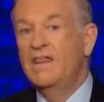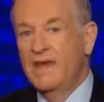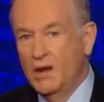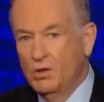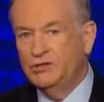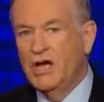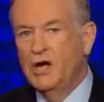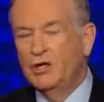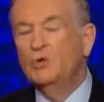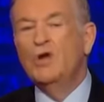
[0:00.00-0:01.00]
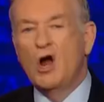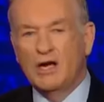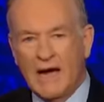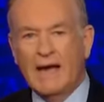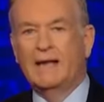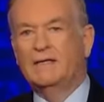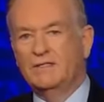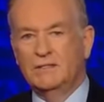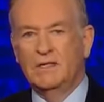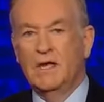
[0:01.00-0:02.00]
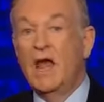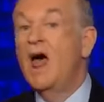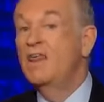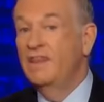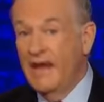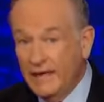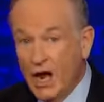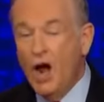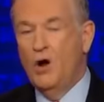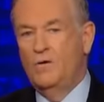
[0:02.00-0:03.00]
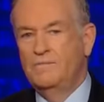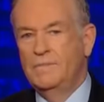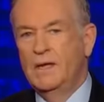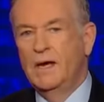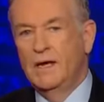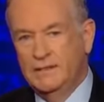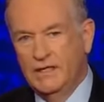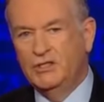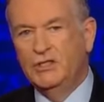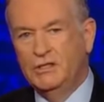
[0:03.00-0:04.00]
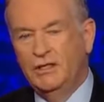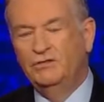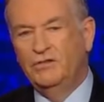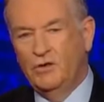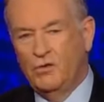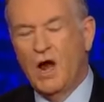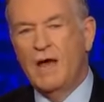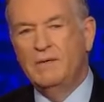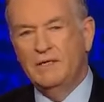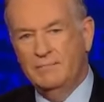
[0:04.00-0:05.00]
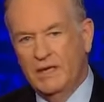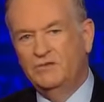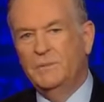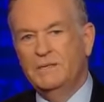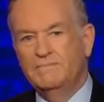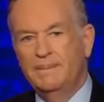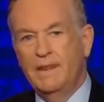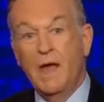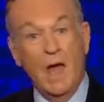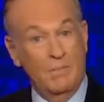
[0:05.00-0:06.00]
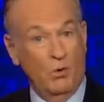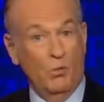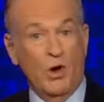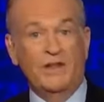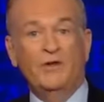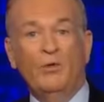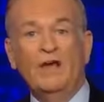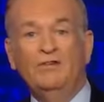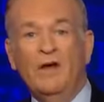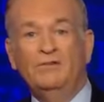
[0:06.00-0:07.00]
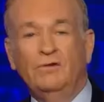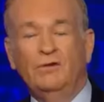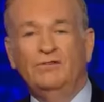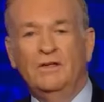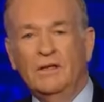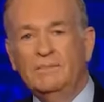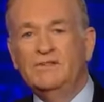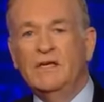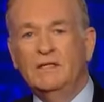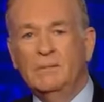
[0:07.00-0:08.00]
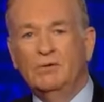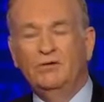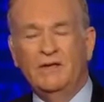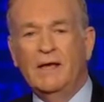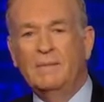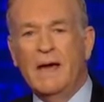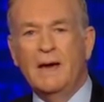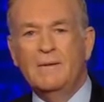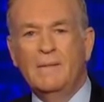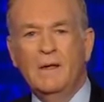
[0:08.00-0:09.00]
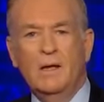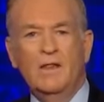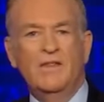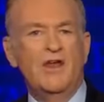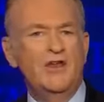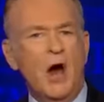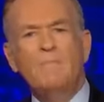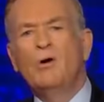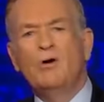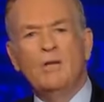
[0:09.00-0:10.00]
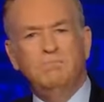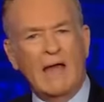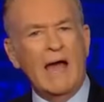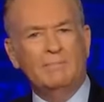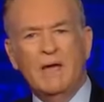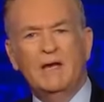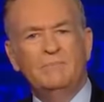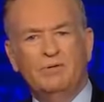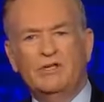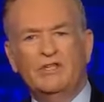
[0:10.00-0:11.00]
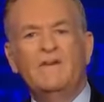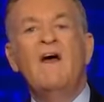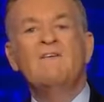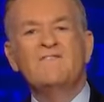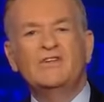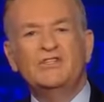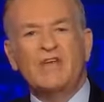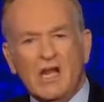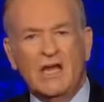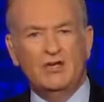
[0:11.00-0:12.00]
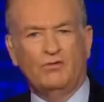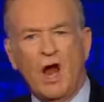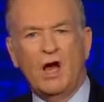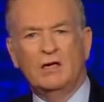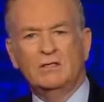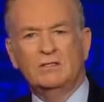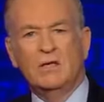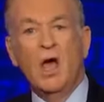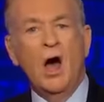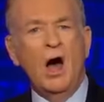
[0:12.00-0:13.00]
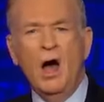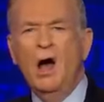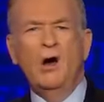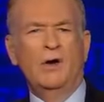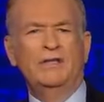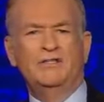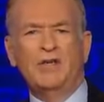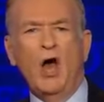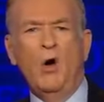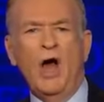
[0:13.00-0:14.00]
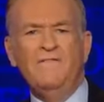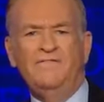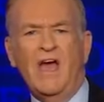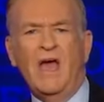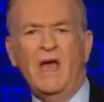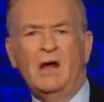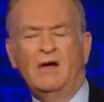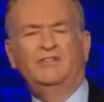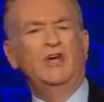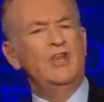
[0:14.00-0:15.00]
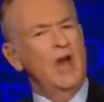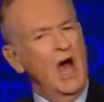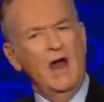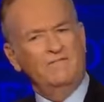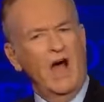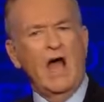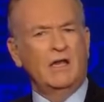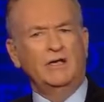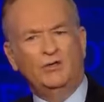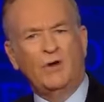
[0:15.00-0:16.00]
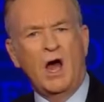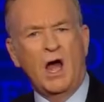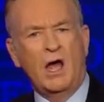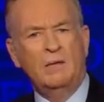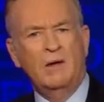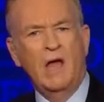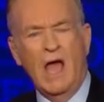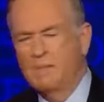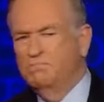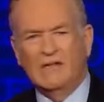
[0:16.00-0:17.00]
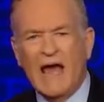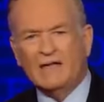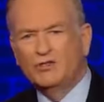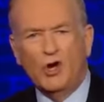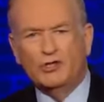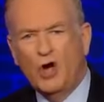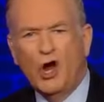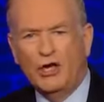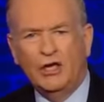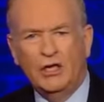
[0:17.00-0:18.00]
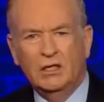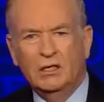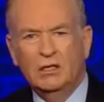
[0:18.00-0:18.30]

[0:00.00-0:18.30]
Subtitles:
They will tell you narcotics. They know addiction leads to crime and debasement. But what do the race hustlers and limousine liberals yell about? The number of black men in prison for selling drugs. Oh, it's so unfair. It's a nonviolent crime, and blacks are targeted.